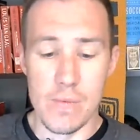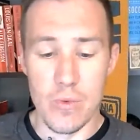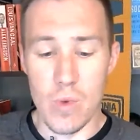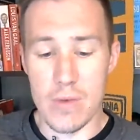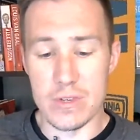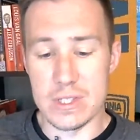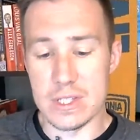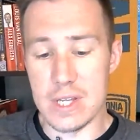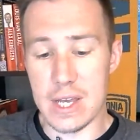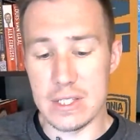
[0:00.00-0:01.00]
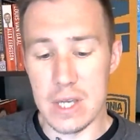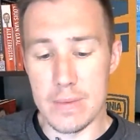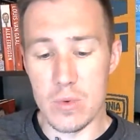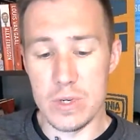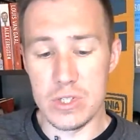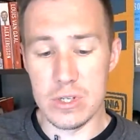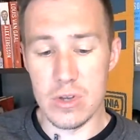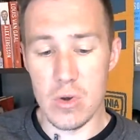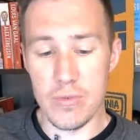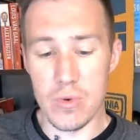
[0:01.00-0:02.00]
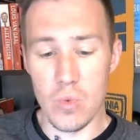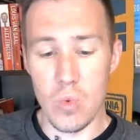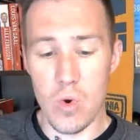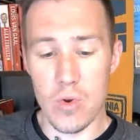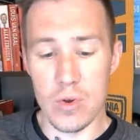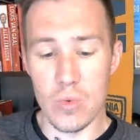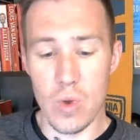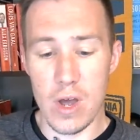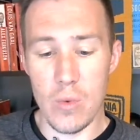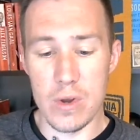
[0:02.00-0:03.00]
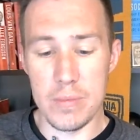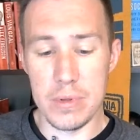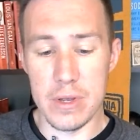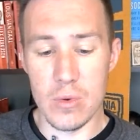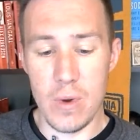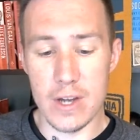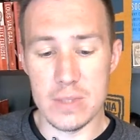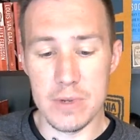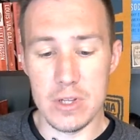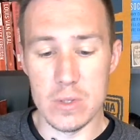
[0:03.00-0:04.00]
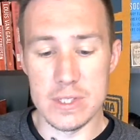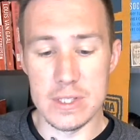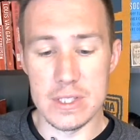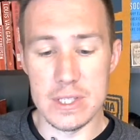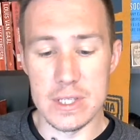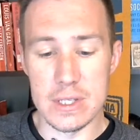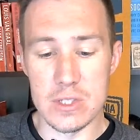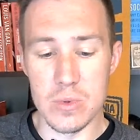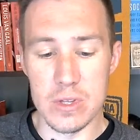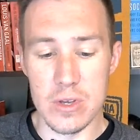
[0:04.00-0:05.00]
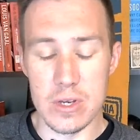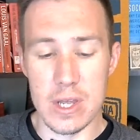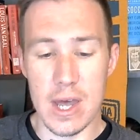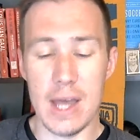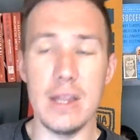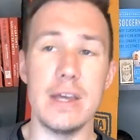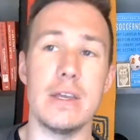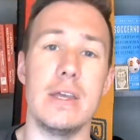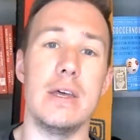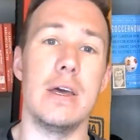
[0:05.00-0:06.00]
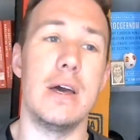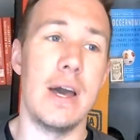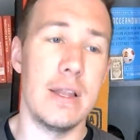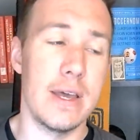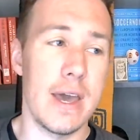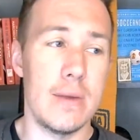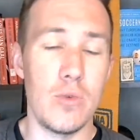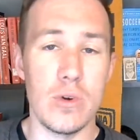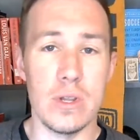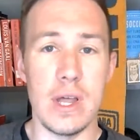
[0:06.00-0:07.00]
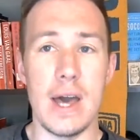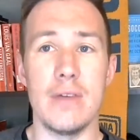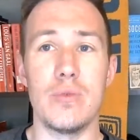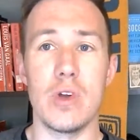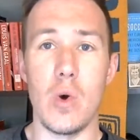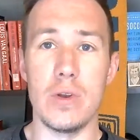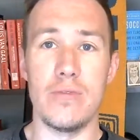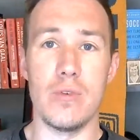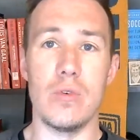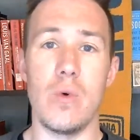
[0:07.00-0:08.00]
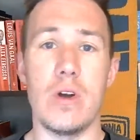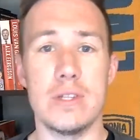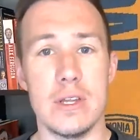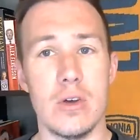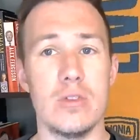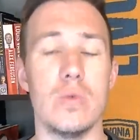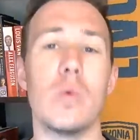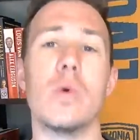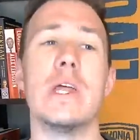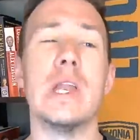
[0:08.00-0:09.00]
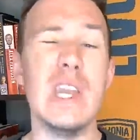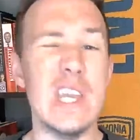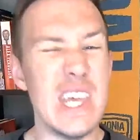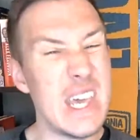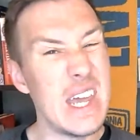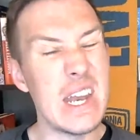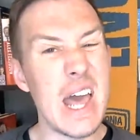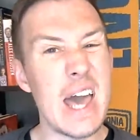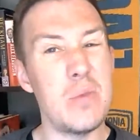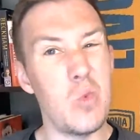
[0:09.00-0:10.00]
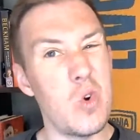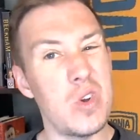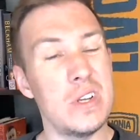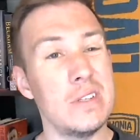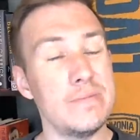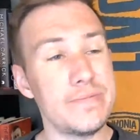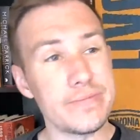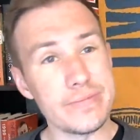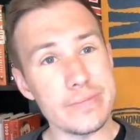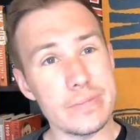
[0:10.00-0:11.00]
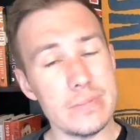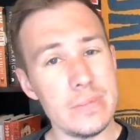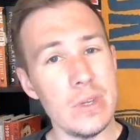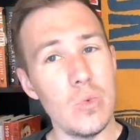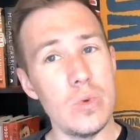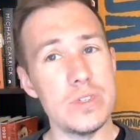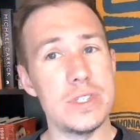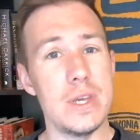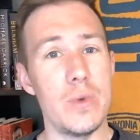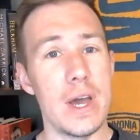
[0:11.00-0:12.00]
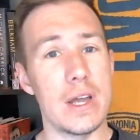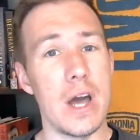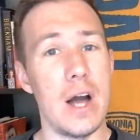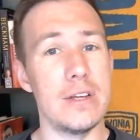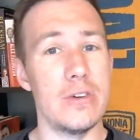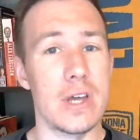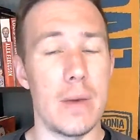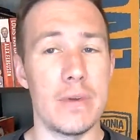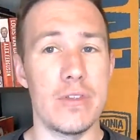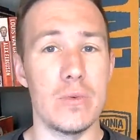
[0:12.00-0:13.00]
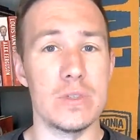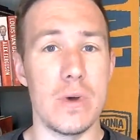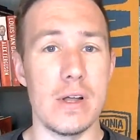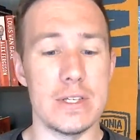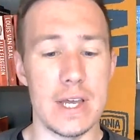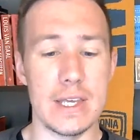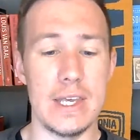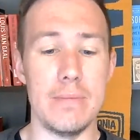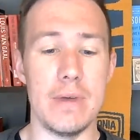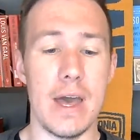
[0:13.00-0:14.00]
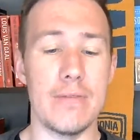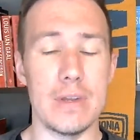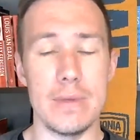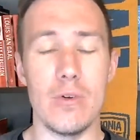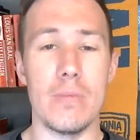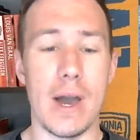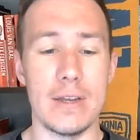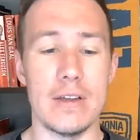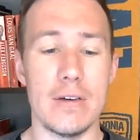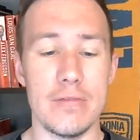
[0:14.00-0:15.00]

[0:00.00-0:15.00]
Rever says, next summer we should go for Wharton. Wow, what a player. Watch him closely this season. He's really good. Yeah, I like Adam Wharton a lot. If we're going for Ugarte, though, do we really need an Adam Wharton? We'll see. We got Collier coming through as well, as I keep having to be reminded of.